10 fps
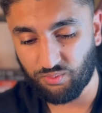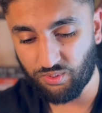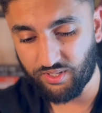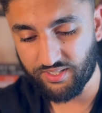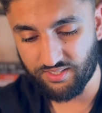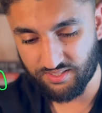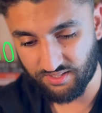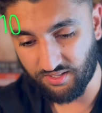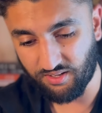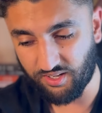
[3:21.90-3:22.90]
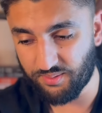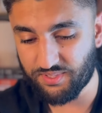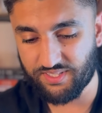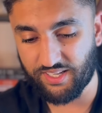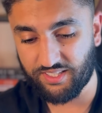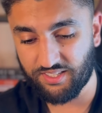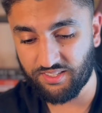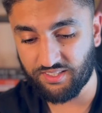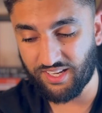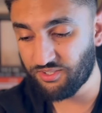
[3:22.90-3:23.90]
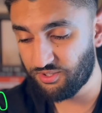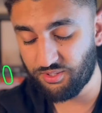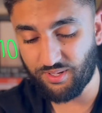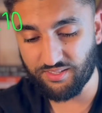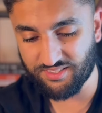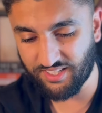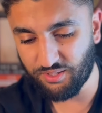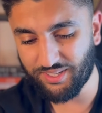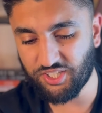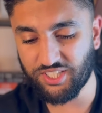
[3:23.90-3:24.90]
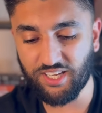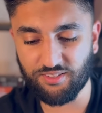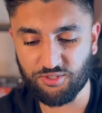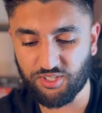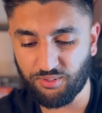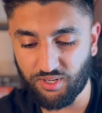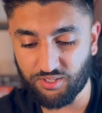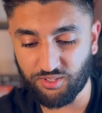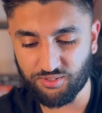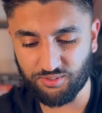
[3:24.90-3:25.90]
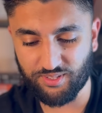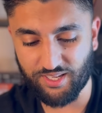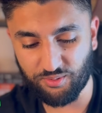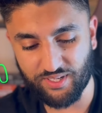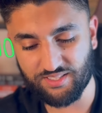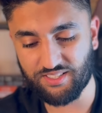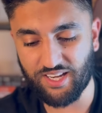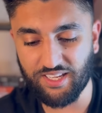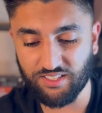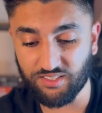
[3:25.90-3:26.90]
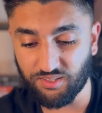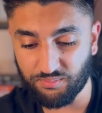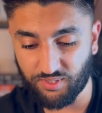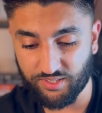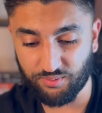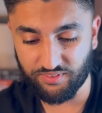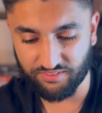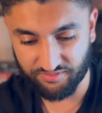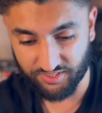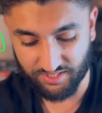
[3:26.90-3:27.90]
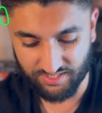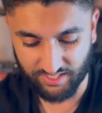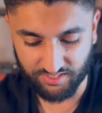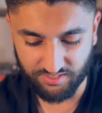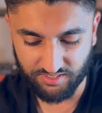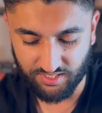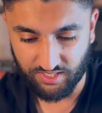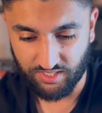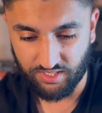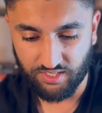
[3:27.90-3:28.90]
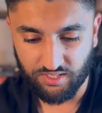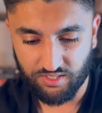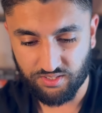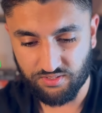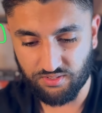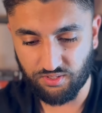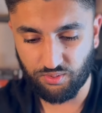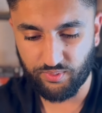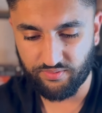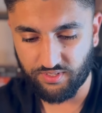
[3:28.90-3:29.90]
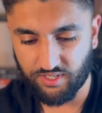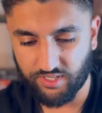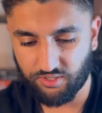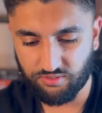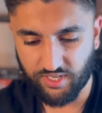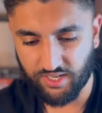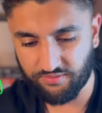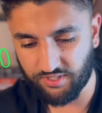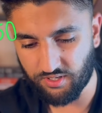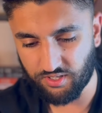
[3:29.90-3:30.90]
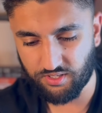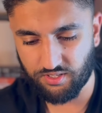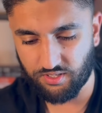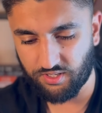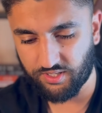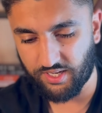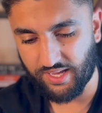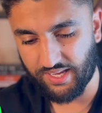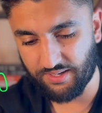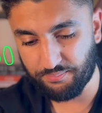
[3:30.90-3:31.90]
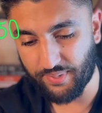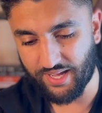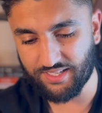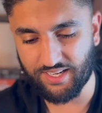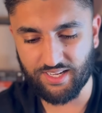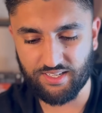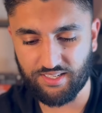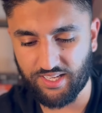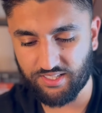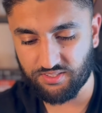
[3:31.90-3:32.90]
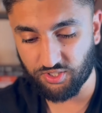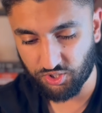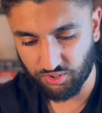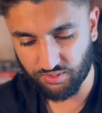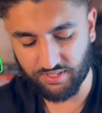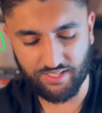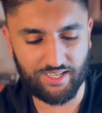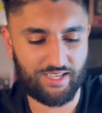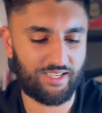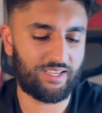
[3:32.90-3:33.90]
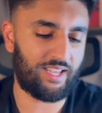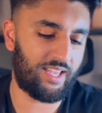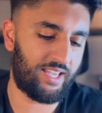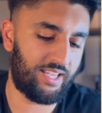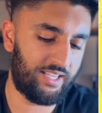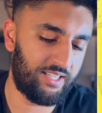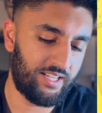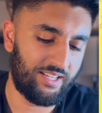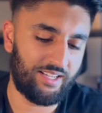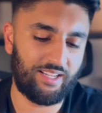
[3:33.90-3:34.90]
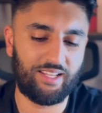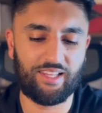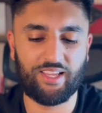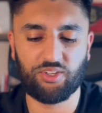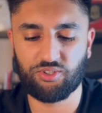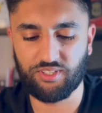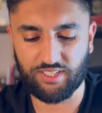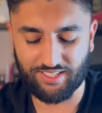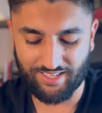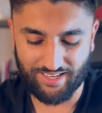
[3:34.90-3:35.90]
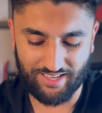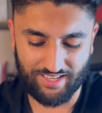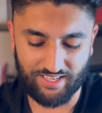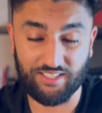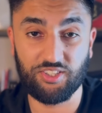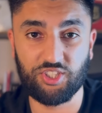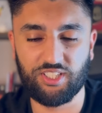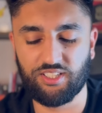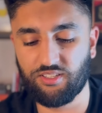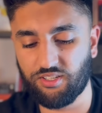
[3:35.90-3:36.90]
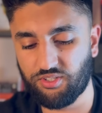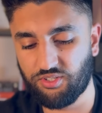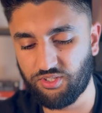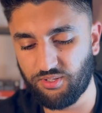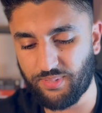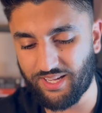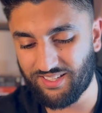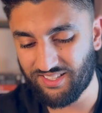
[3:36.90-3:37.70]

What is the hype saying? And does anyone actually get those QR codes, or are they always taken up like within the first second? So we've got a graveyard dog, a bat, and an executor, and a electric energy. Not too bad.